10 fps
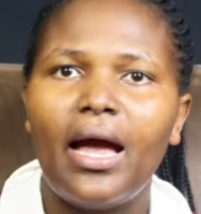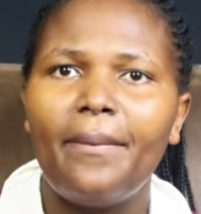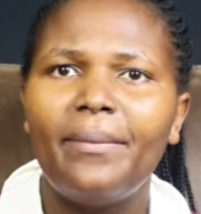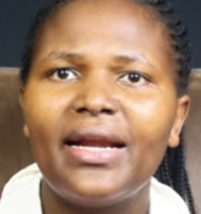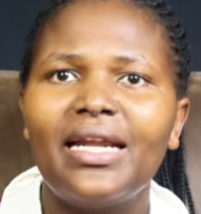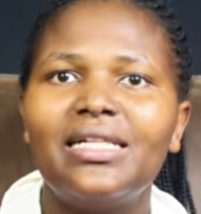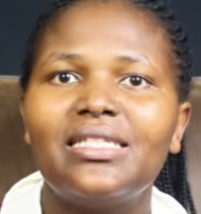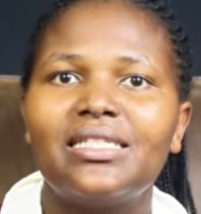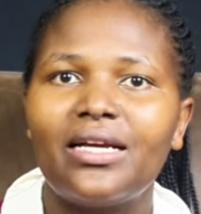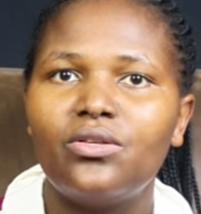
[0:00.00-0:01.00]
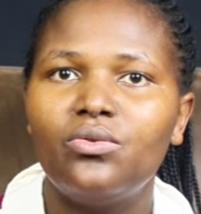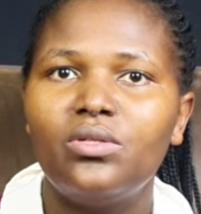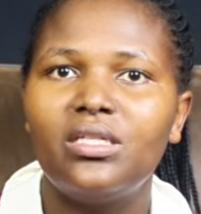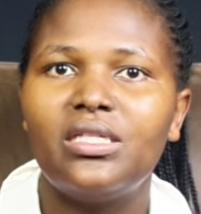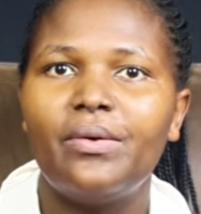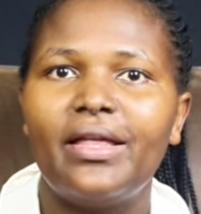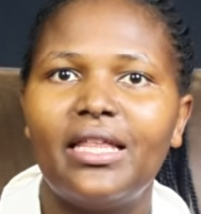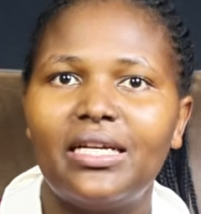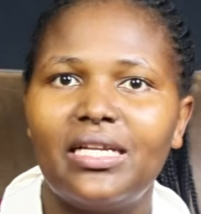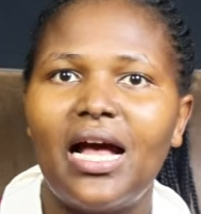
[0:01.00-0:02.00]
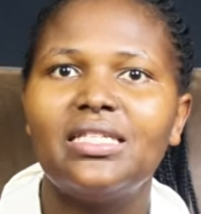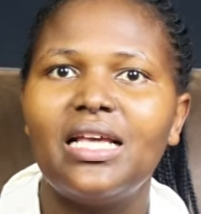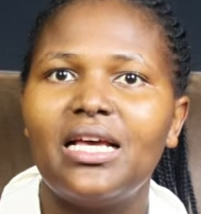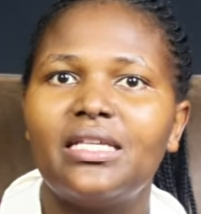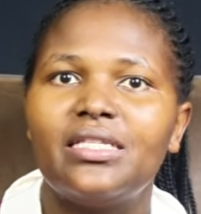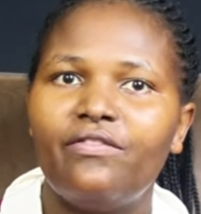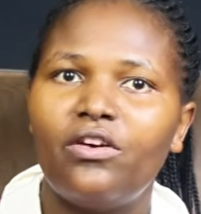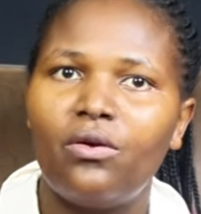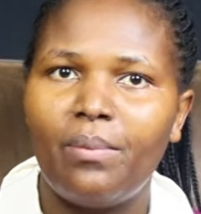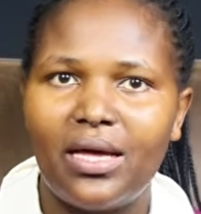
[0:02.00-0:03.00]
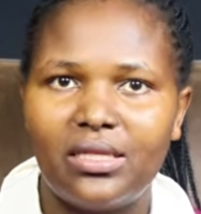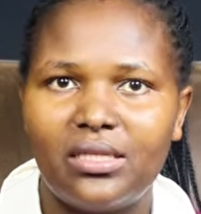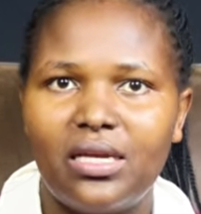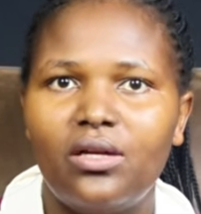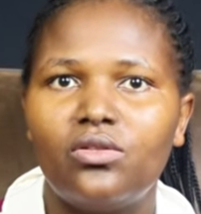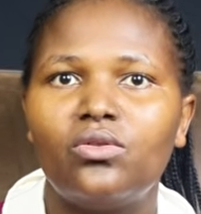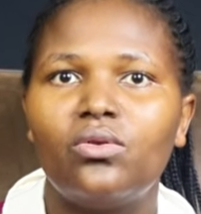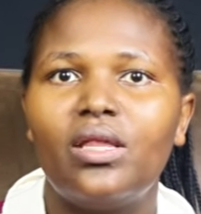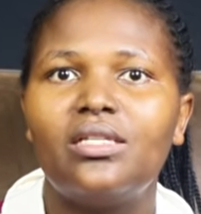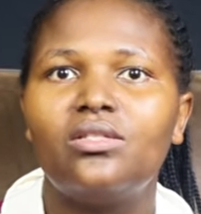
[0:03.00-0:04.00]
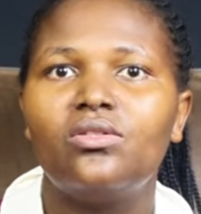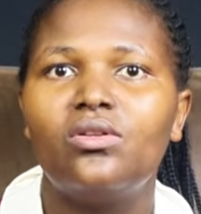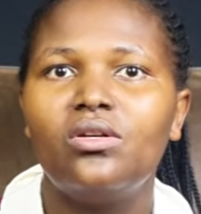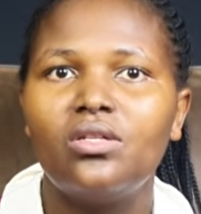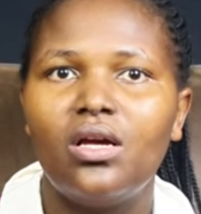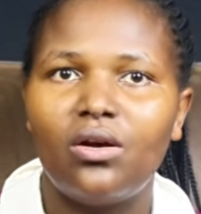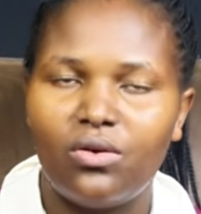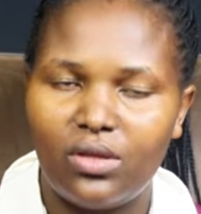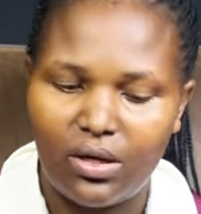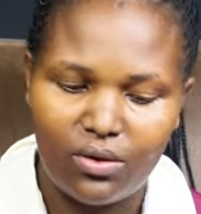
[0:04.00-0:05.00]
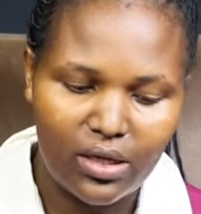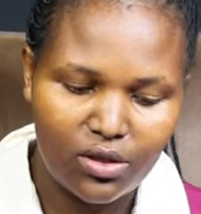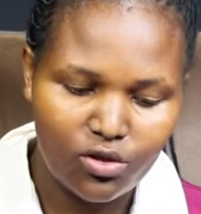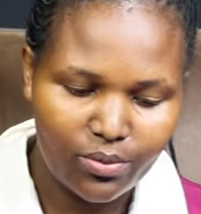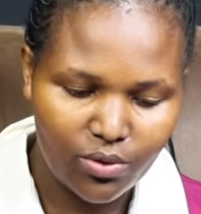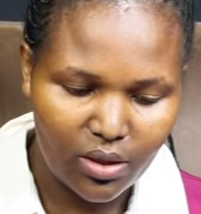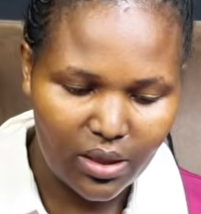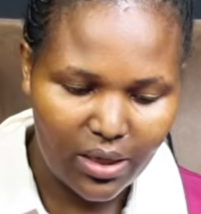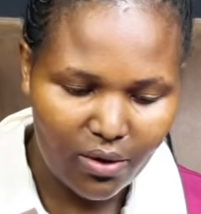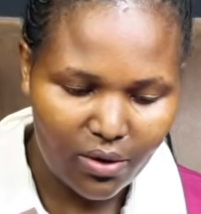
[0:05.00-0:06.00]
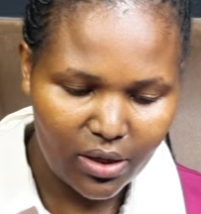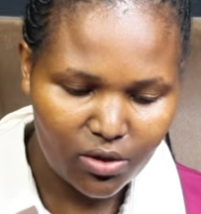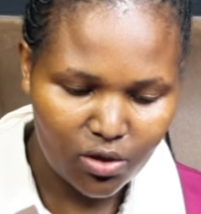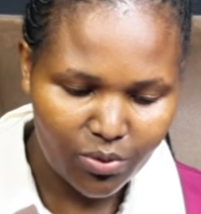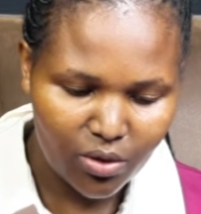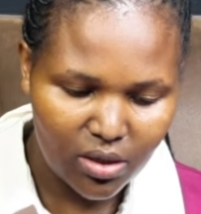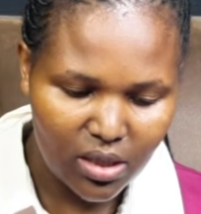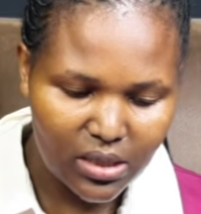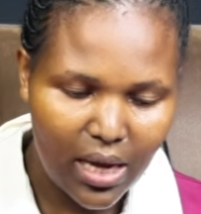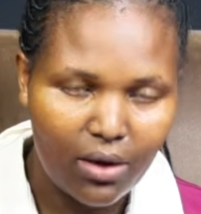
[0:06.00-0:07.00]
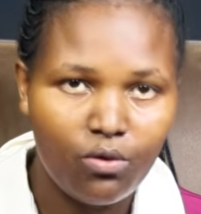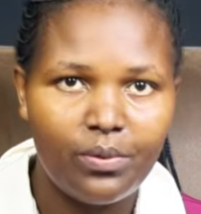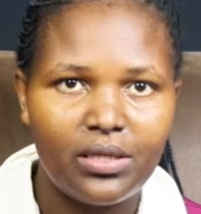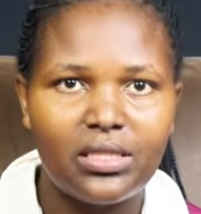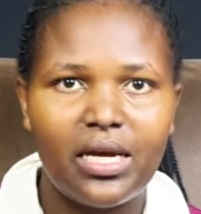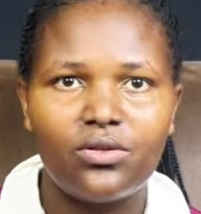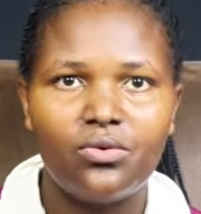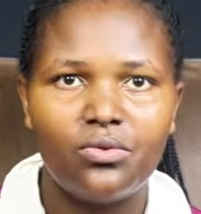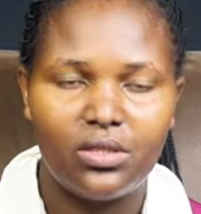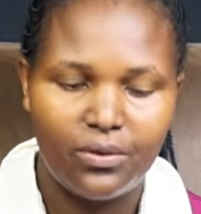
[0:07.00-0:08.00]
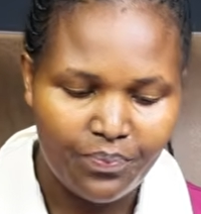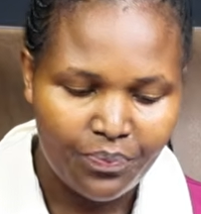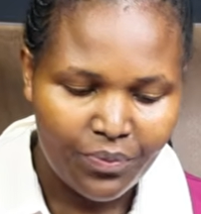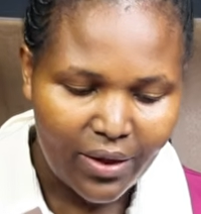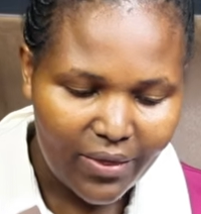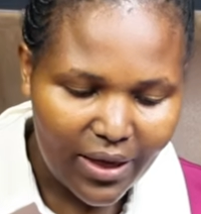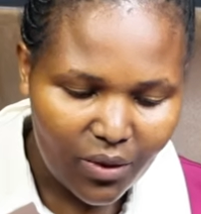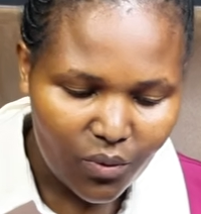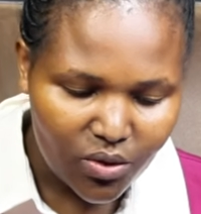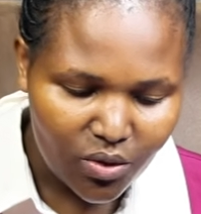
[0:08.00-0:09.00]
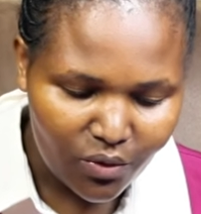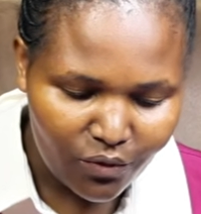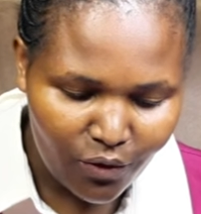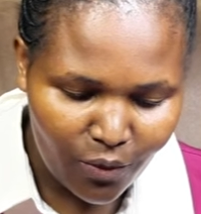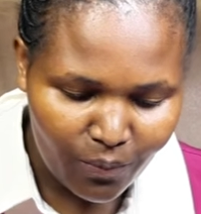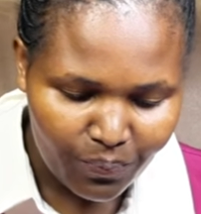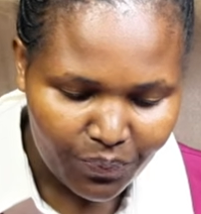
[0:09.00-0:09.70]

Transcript: a parallel circuit is the one that has several paths. So that is not the correct option. And the correct option is an open circuit. Then question 4.